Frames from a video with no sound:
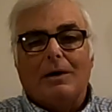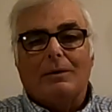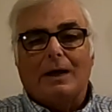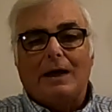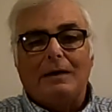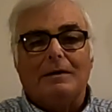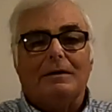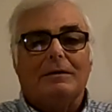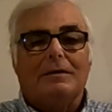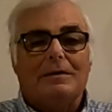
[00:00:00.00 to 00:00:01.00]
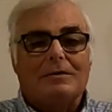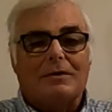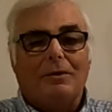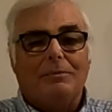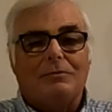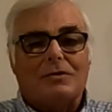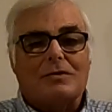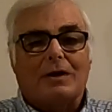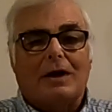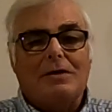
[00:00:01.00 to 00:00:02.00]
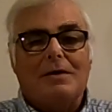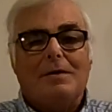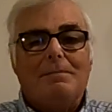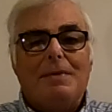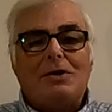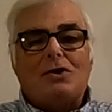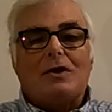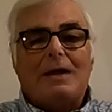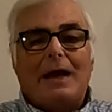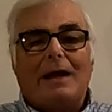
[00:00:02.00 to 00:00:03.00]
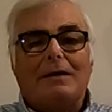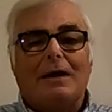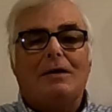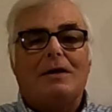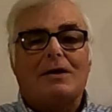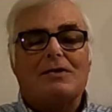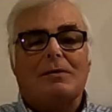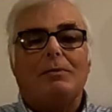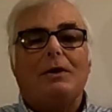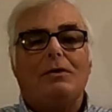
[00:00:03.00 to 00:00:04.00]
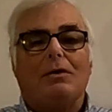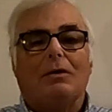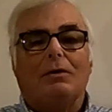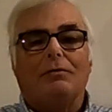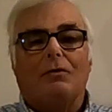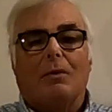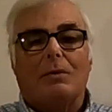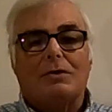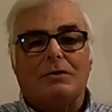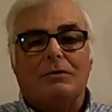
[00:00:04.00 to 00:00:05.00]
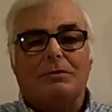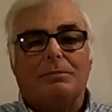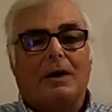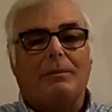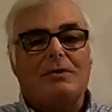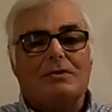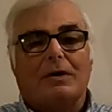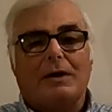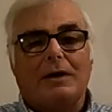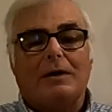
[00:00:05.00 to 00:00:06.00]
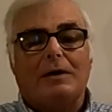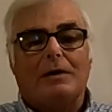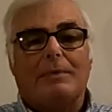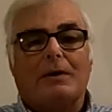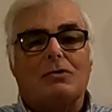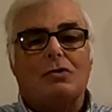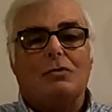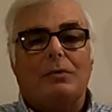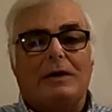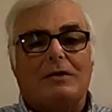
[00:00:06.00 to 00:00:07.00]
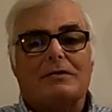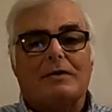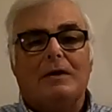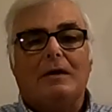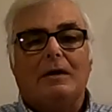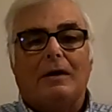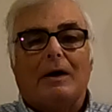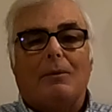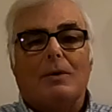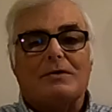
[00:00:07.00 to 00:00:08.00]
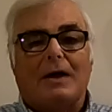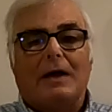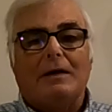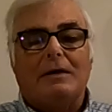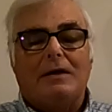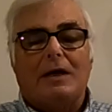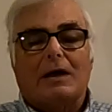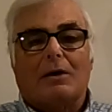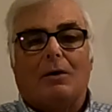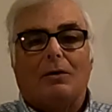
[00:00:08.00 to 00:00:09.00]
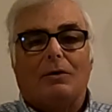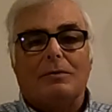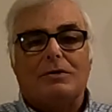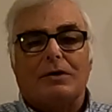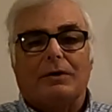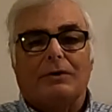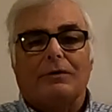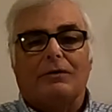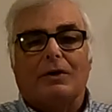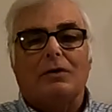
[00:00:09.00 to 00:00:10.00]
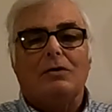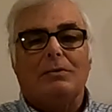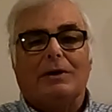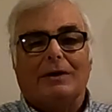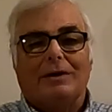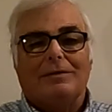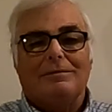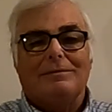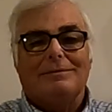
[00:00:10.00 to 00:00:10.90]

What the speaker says: Okay, so just thought I'd mention that, and that's something you can look forward to probably starting in about 2 weeks once I get all the materials accumulated.